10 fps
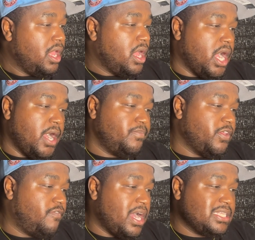
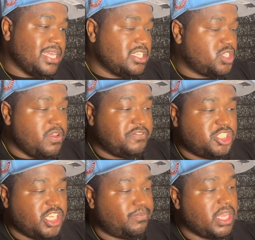Devontae Smith
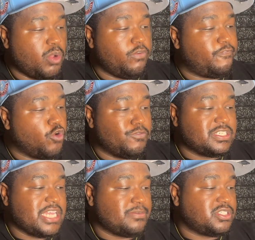chipped in with 4
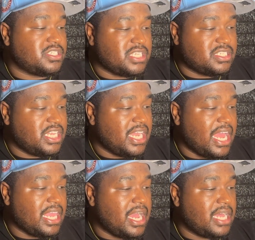receptions,
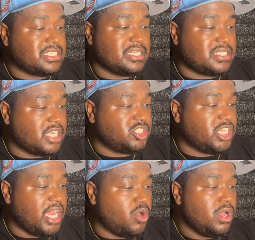69 yards and a
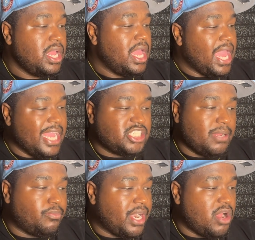touchdown. A.J.
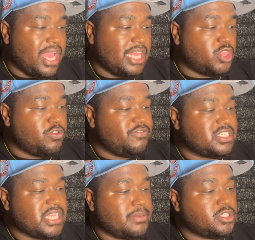Brown had 3
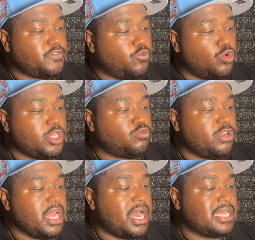receptions, 43
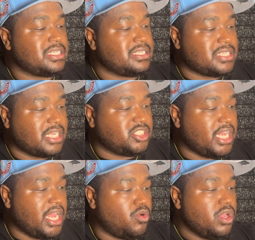yards and a
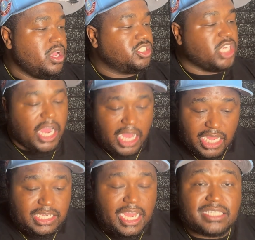touchdown.
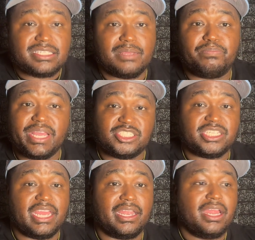Jahan Dotson pitched
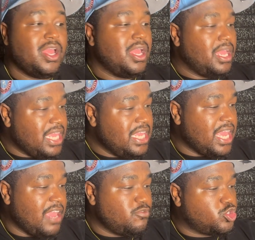in. He
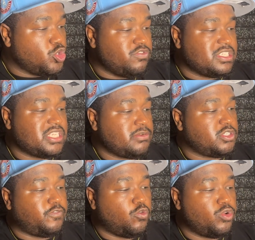gave you 2 receptions,
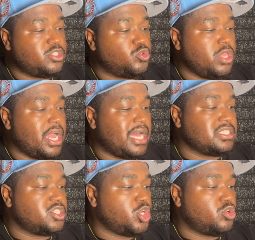42 yards,
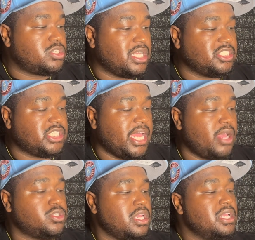and 0
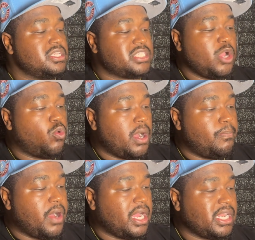touchdowns. Saquon
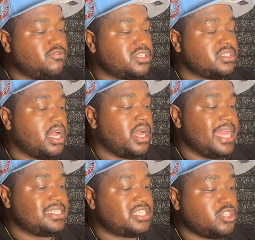Barkley had
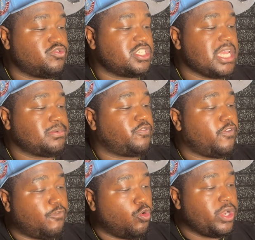6 receptions for
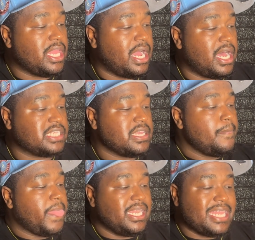40 yards,
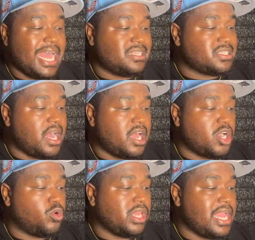and Dallas Goedert
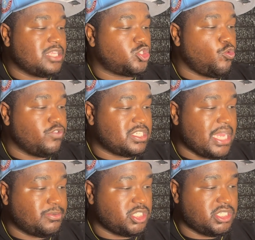only had 2
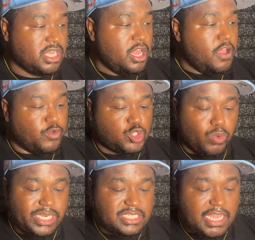receptions for
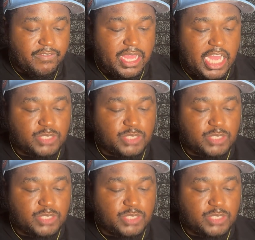27 yards.